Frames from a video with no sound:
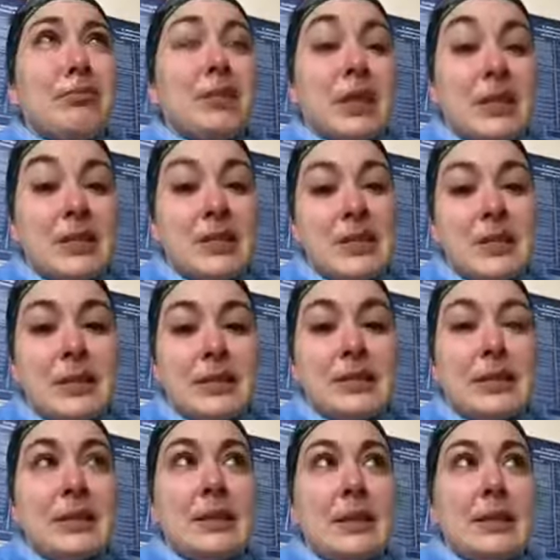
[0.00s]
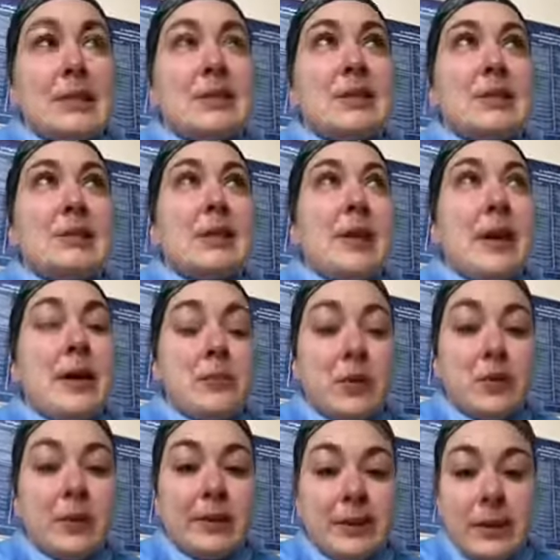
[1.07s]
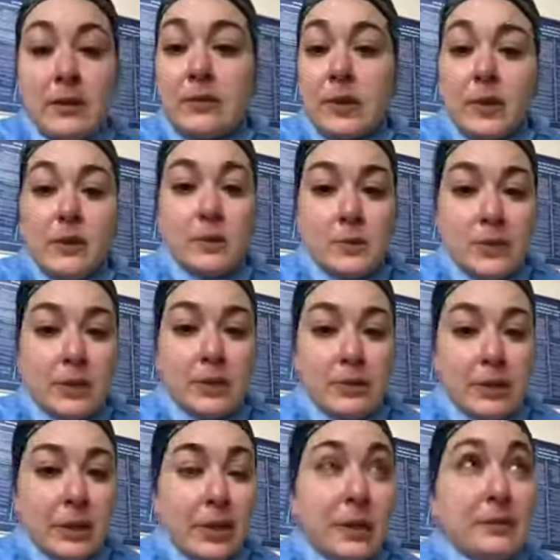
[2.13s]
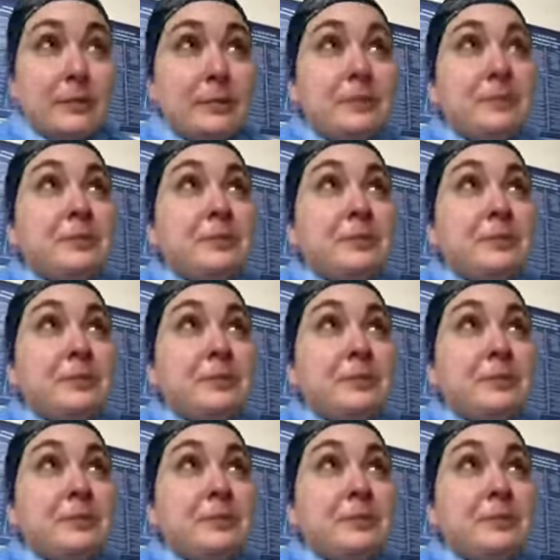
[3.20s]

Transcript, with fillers: because he can see us, and when we leave, he calms down again.